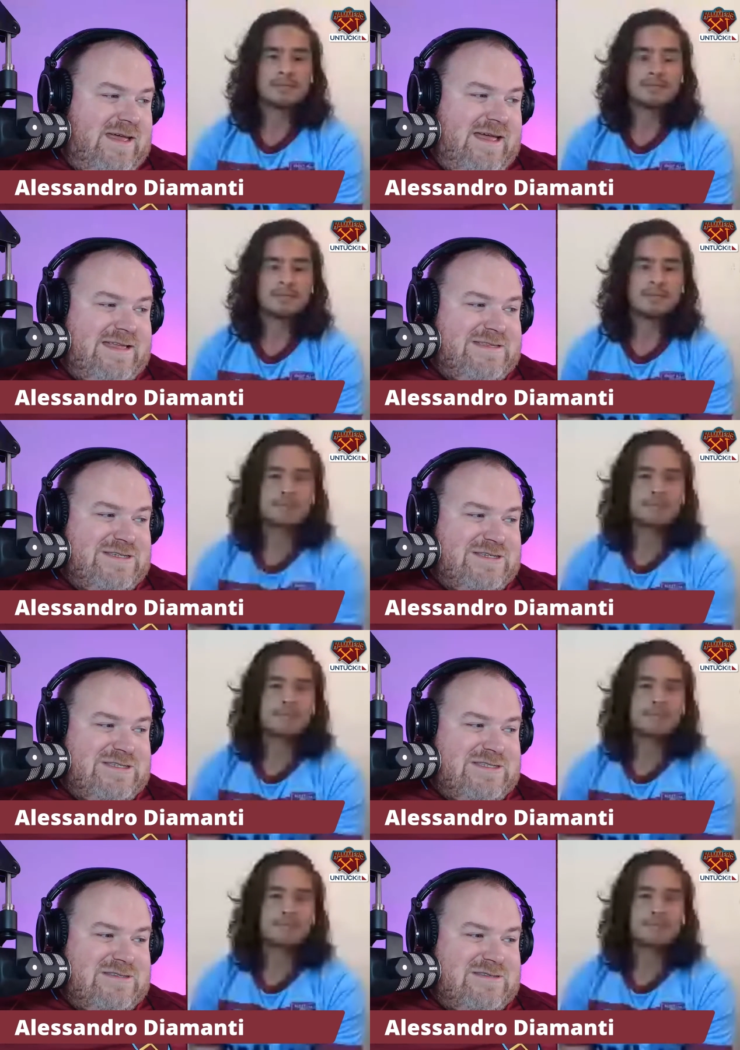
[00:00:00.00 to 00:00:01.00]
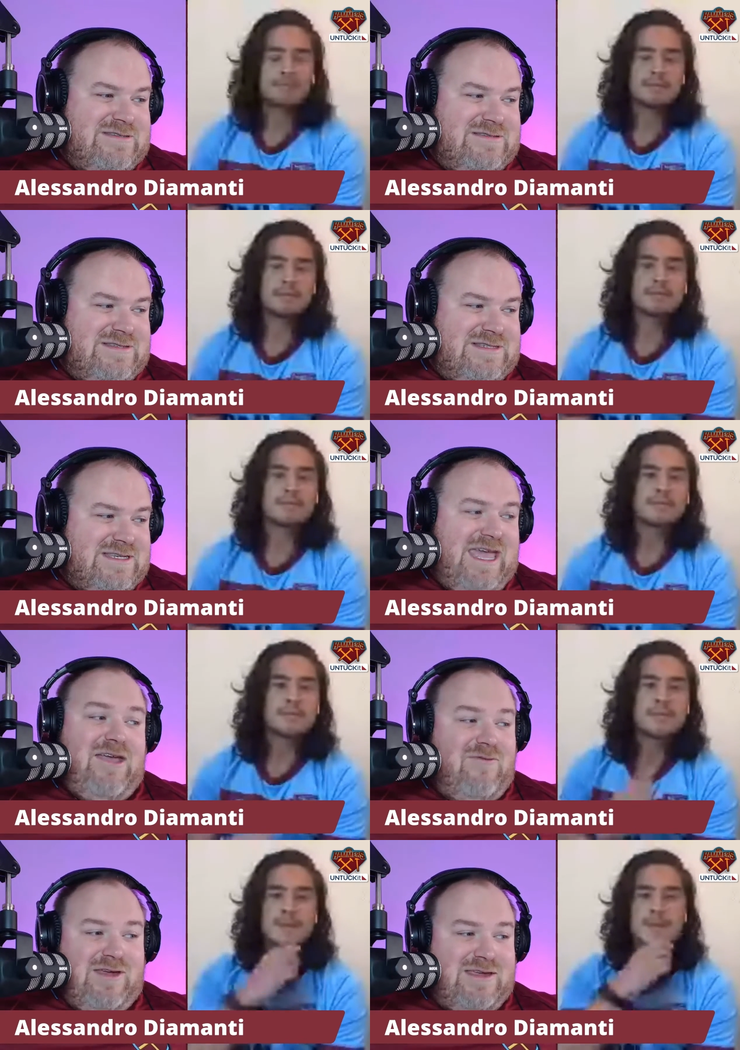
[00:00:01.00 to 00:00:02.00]
Speaker 1: and just
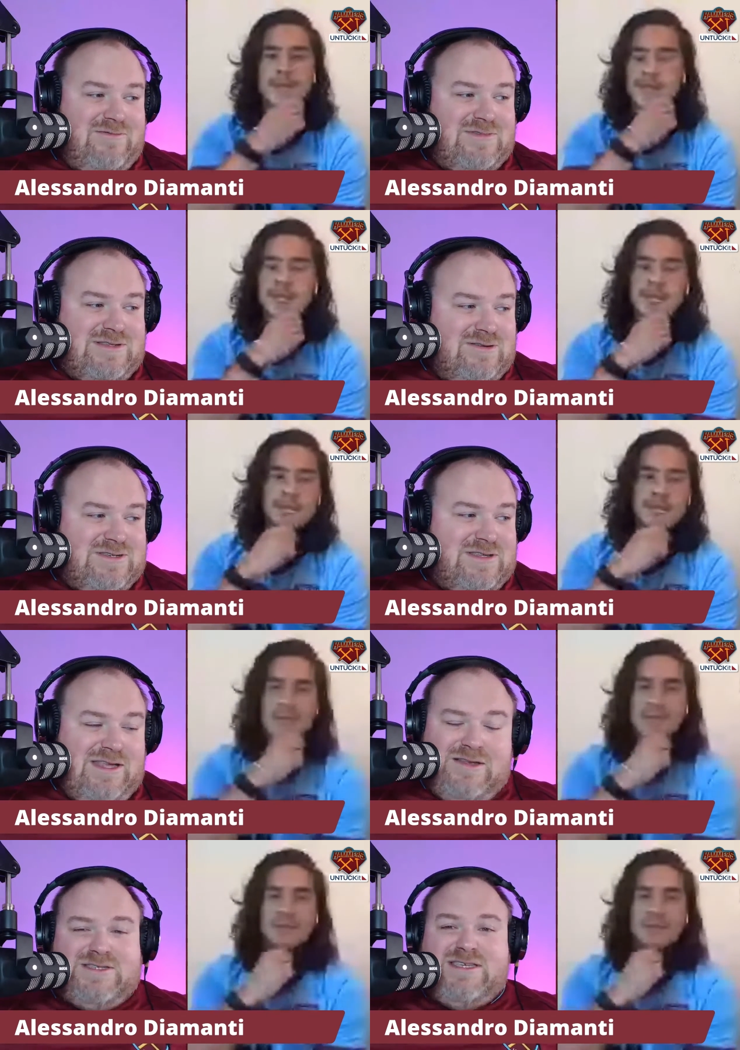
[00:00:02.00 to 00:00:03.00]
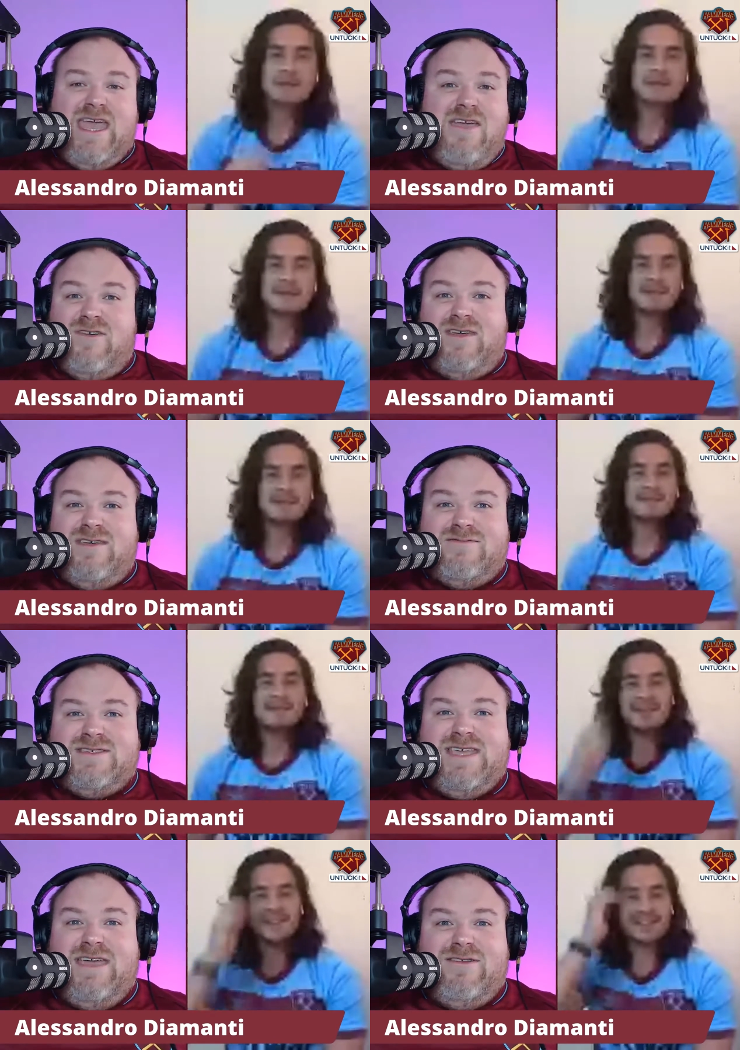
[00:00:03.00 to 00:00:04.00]
scary. He was still scary. He was a
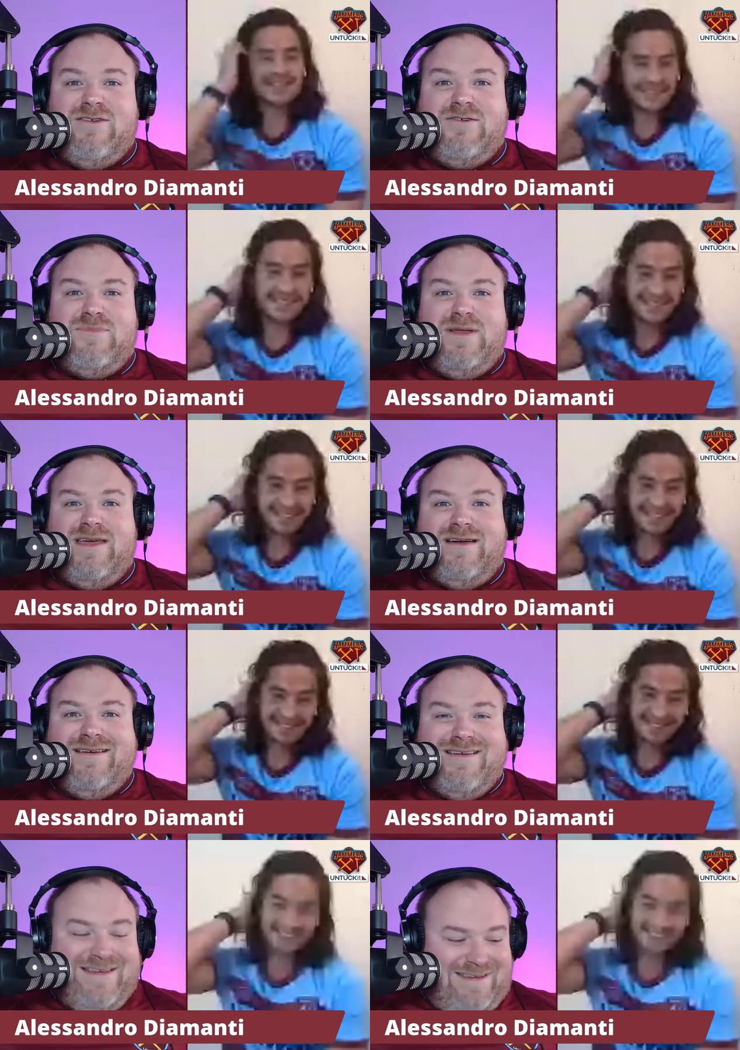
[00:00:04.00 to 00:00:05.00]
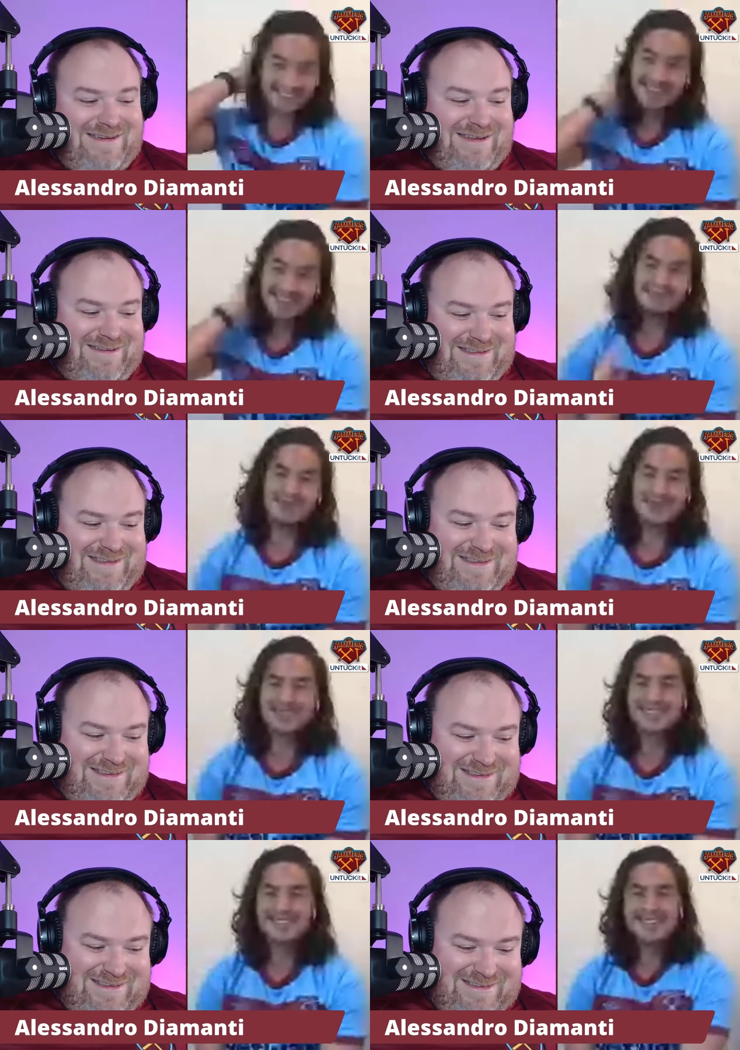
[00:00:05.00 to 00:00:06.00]
scary looking player,
Speaker 2: you know. Yeah, he
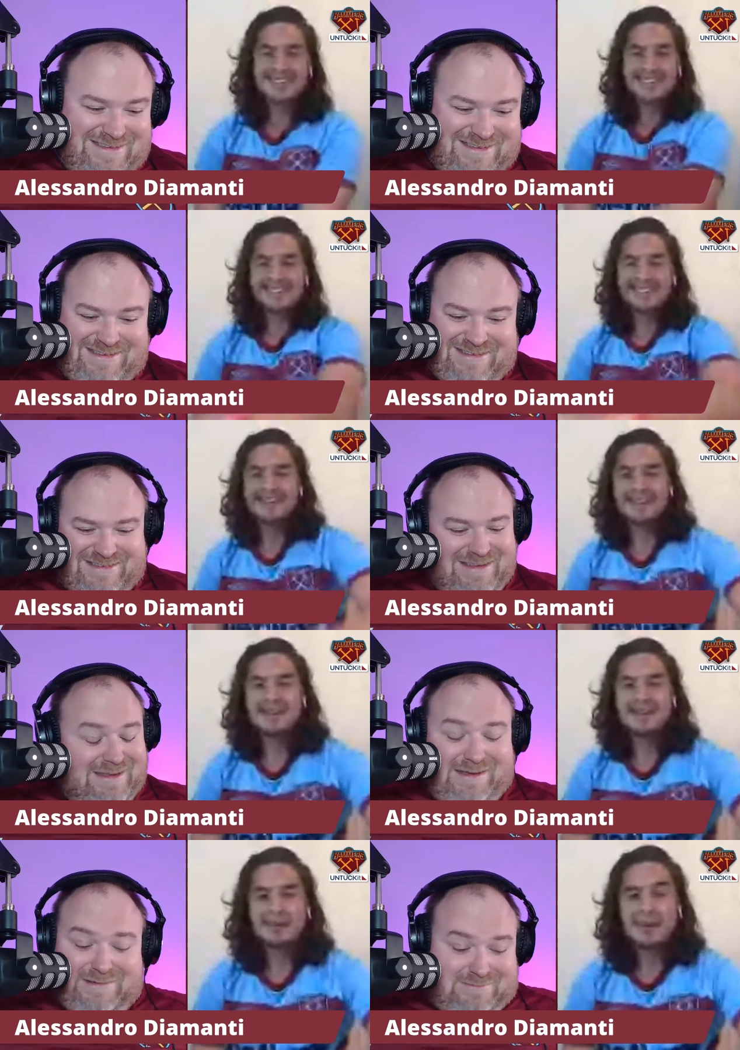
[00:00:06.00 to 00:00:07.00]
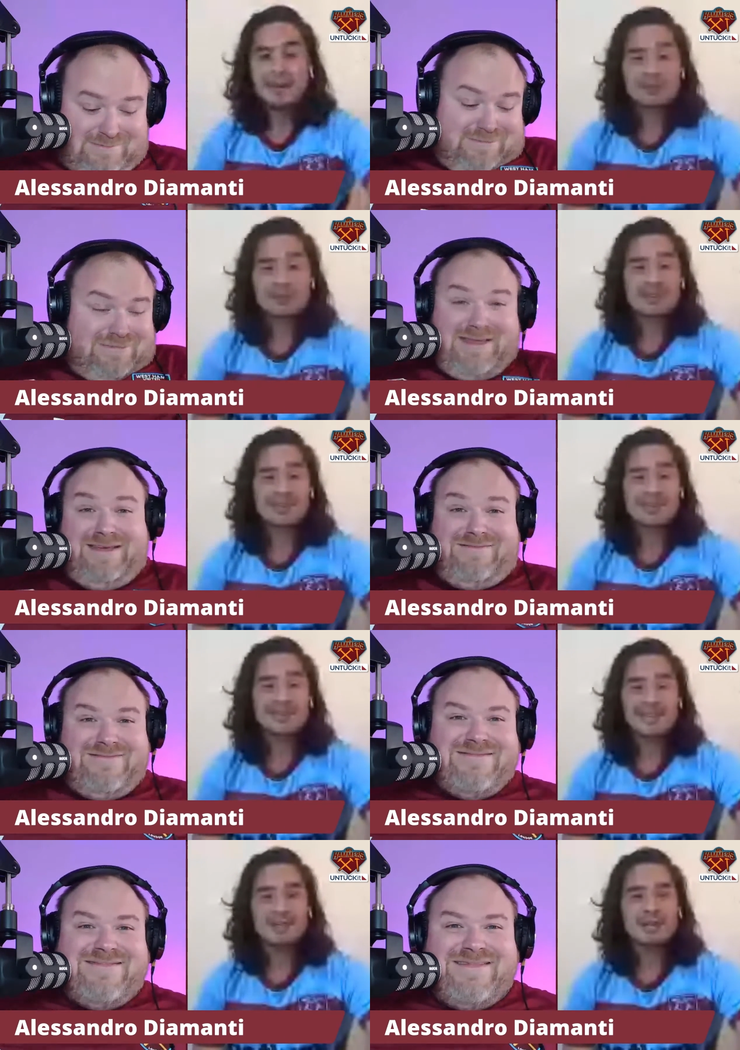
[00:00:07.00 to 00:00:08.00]
was. But he was just
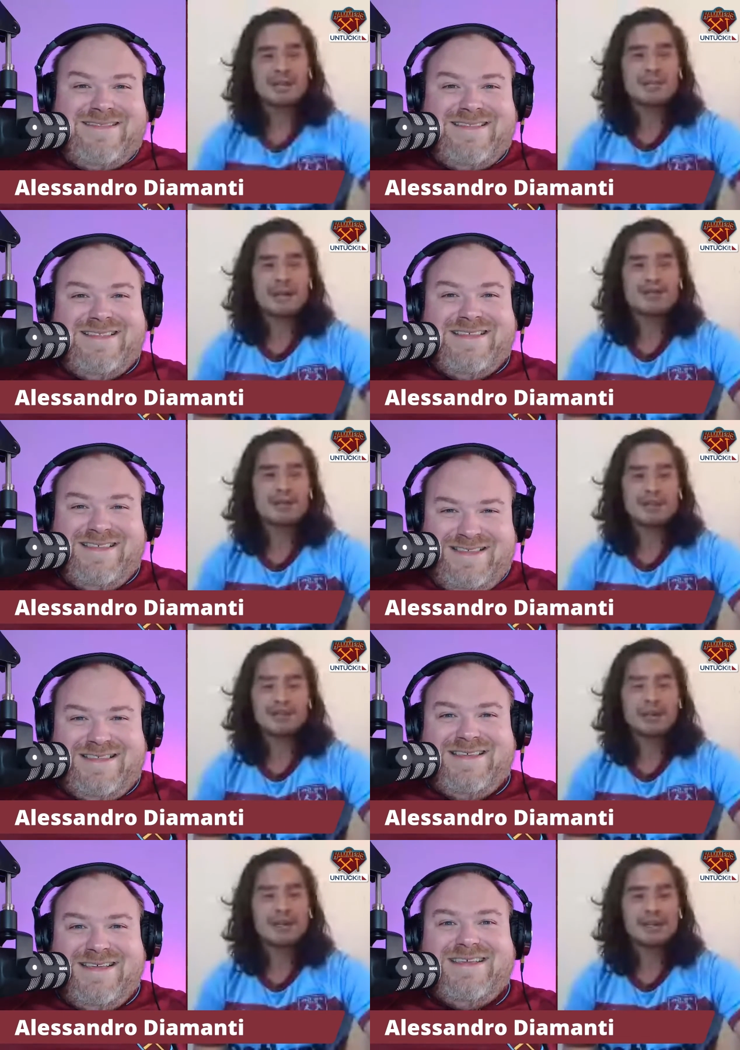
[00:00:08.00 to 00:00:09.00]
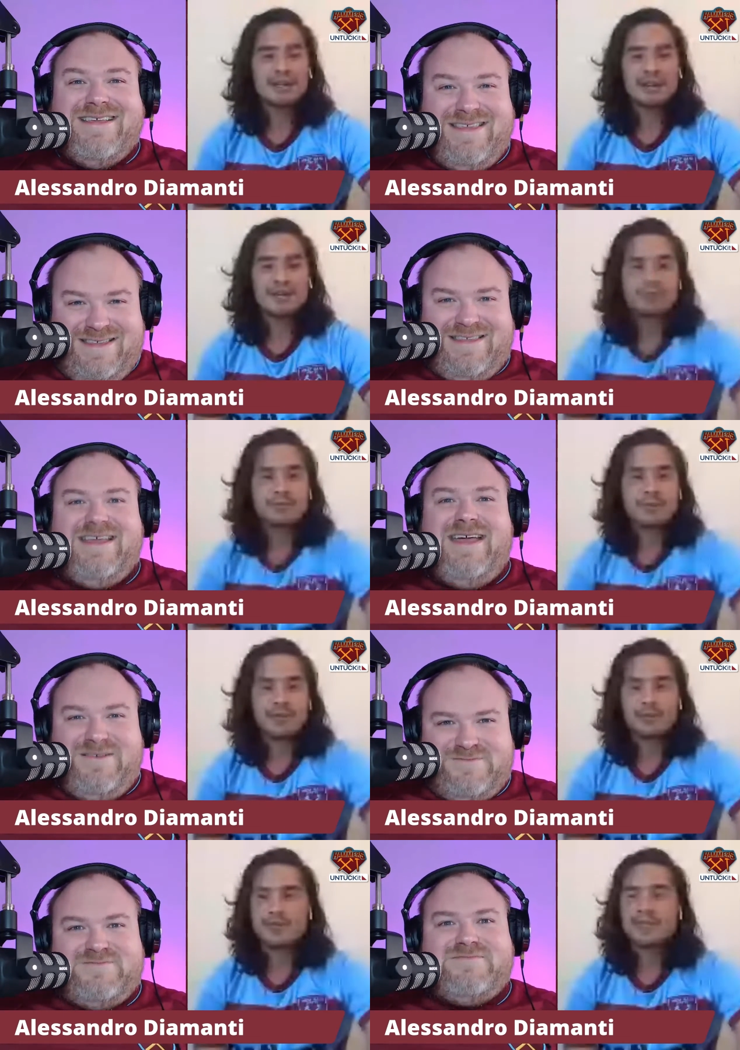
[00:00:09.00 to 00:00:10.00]
exciting. He was like a maverick, right? And you know, yeah.
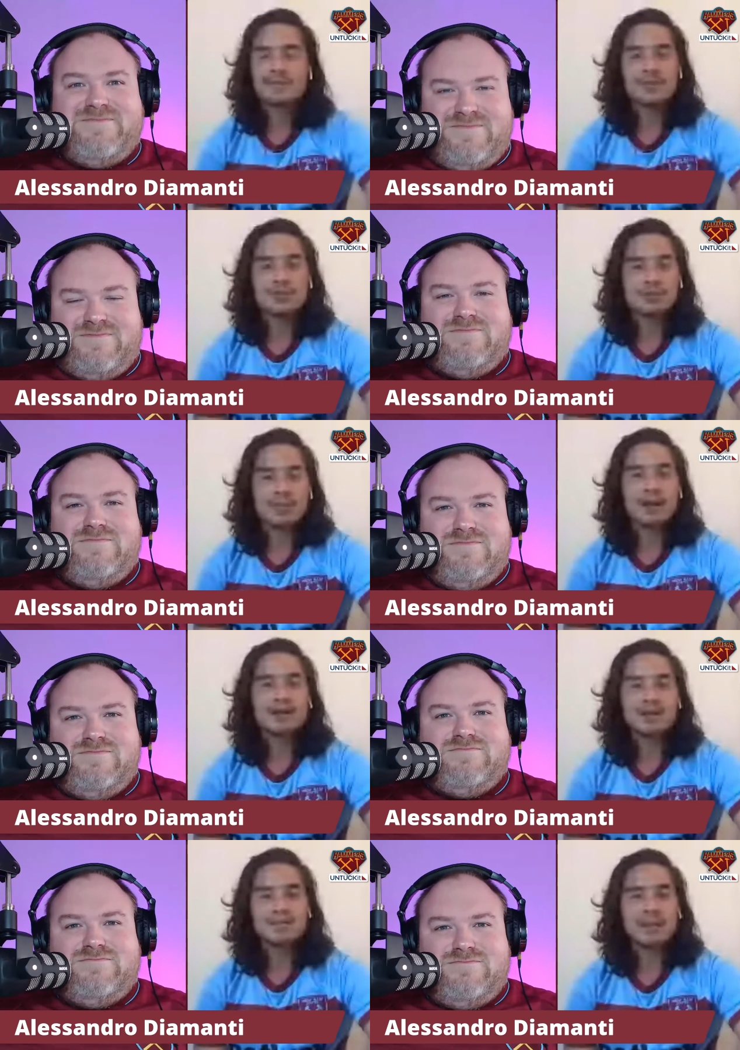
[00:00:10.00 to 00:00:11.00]
I think we seem to we like